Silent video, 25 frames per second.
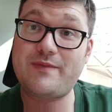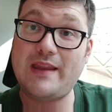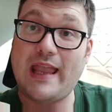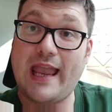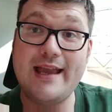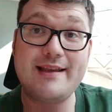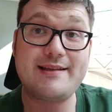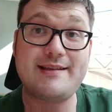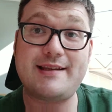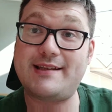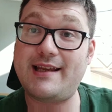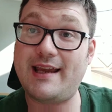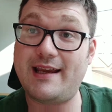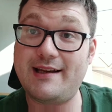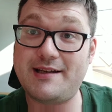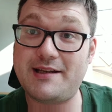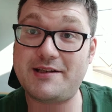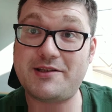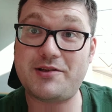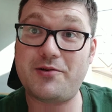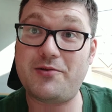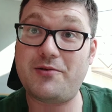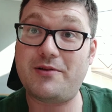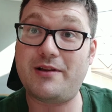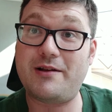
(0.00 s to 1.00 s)
hesitate
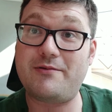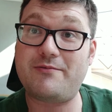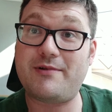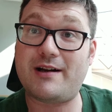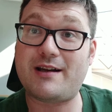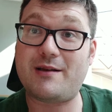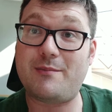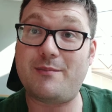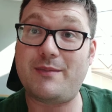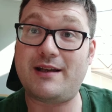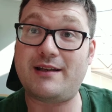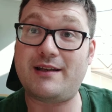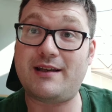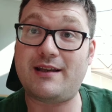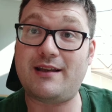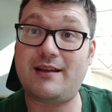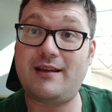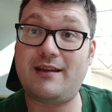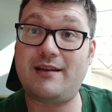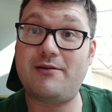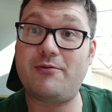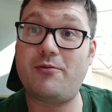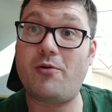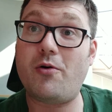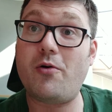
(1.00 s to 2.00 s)
at all in
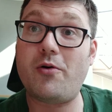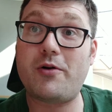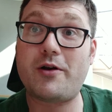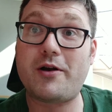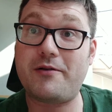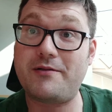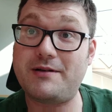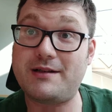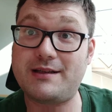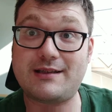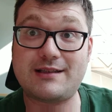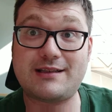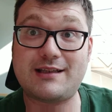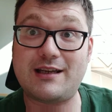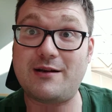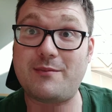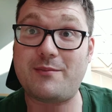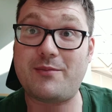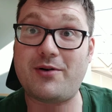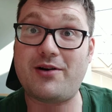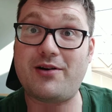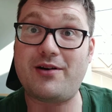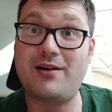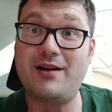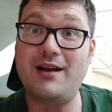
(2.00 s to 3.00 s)
recommending you all go to the
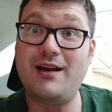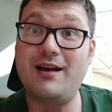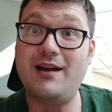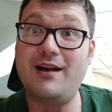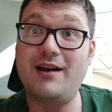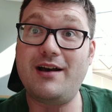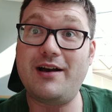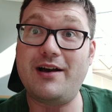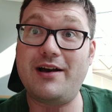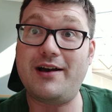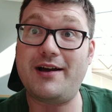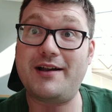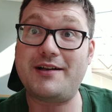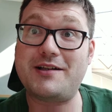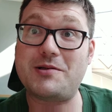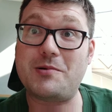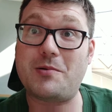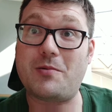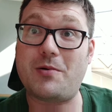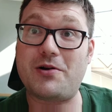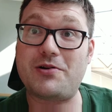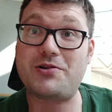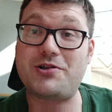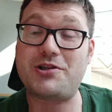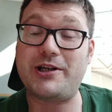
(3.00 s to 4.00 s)
cinema to
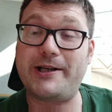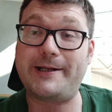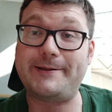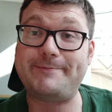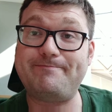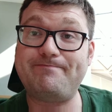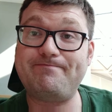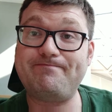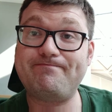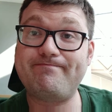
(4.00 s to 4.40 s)
watch it.